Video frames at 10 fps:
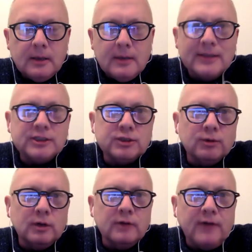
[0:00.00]
that's
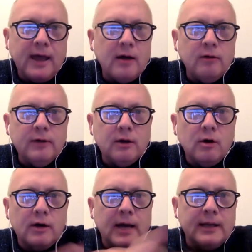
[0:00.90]
sort of how it
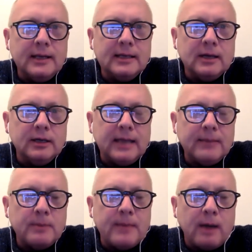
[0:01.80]
all kind of
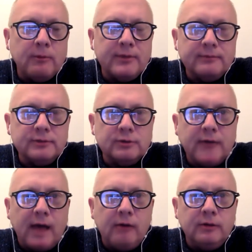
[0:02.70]
came about, with sort
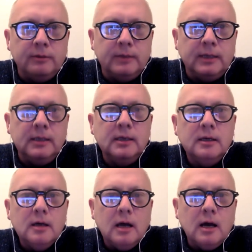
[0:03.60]
of alchemy,
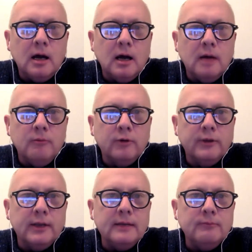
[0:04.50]
more
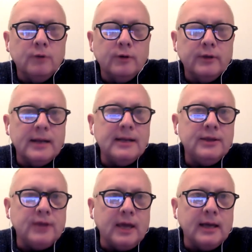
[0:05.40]
than
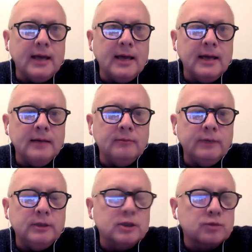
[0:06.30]
anything. And
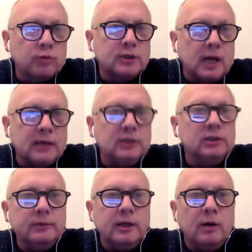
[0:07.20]
we just worked on,
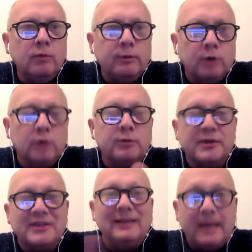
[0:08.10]
you know, we worked
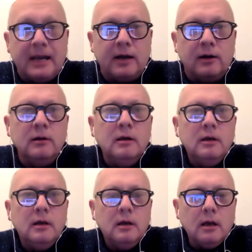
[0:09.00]
with Claire,
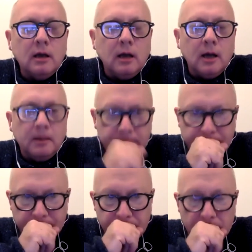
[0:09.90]

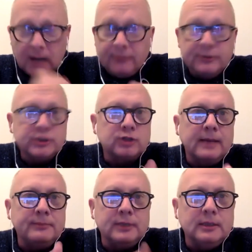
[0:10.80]
on the
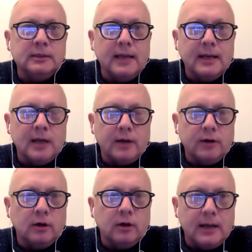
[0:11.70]
script and on
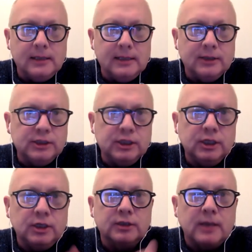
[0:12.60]
her idea that she
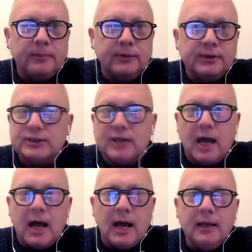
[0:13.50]
had cooked up with this
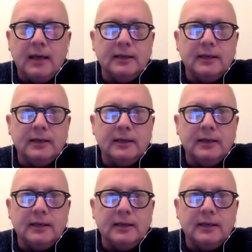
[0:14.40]
guy.